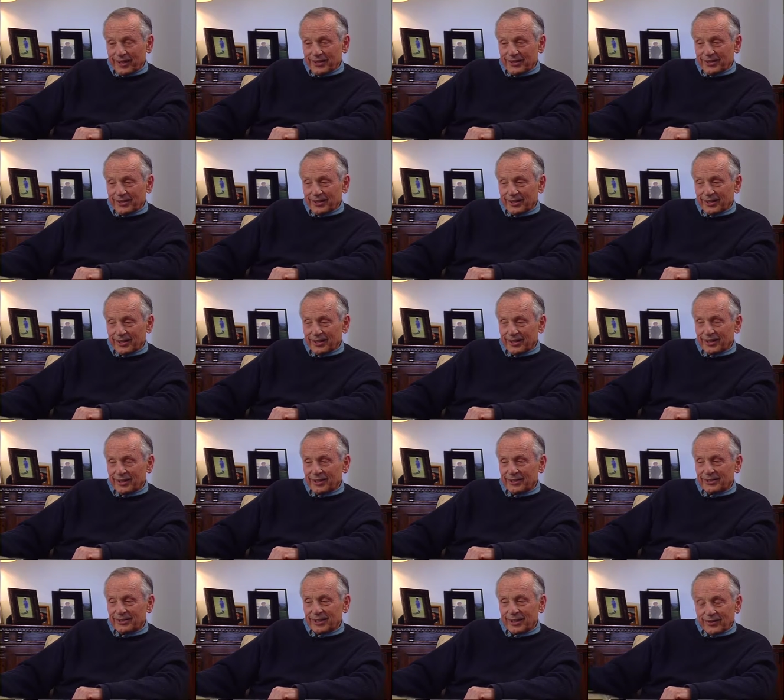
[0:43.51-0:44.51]
and say,
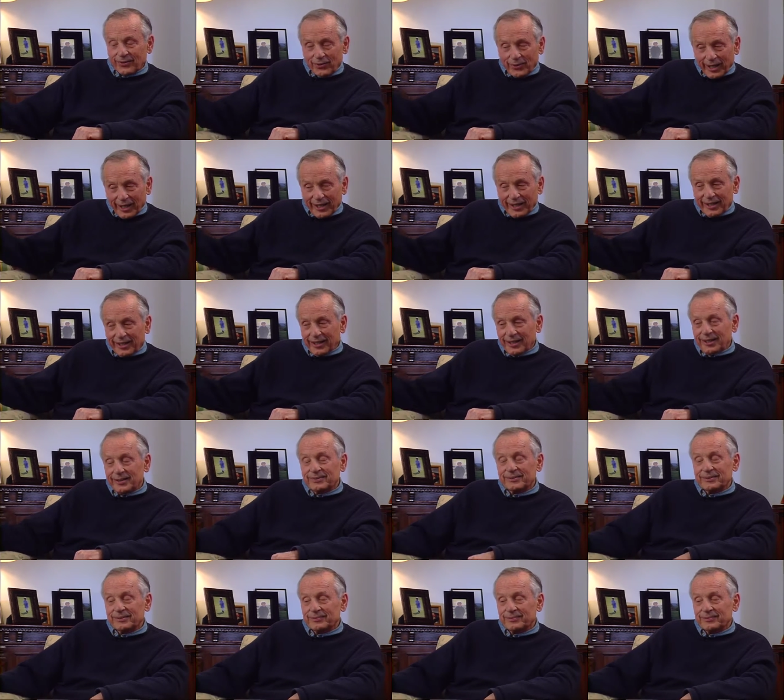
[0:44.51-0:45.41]
instead of writing a